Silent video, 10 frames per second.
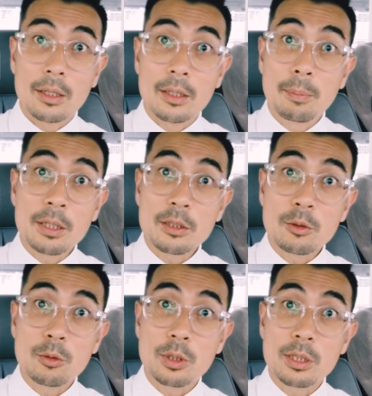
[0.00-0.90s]
the
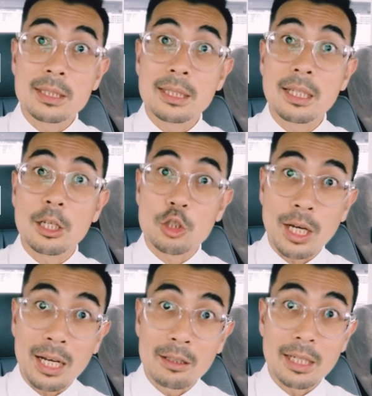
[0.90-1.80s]
person who is considered a
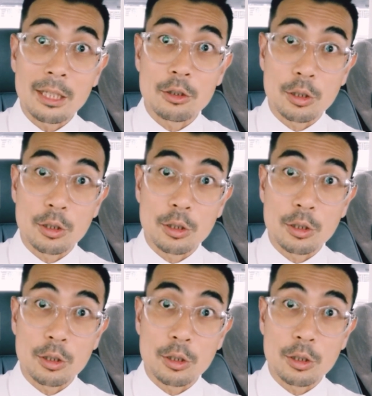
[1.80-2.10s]
child and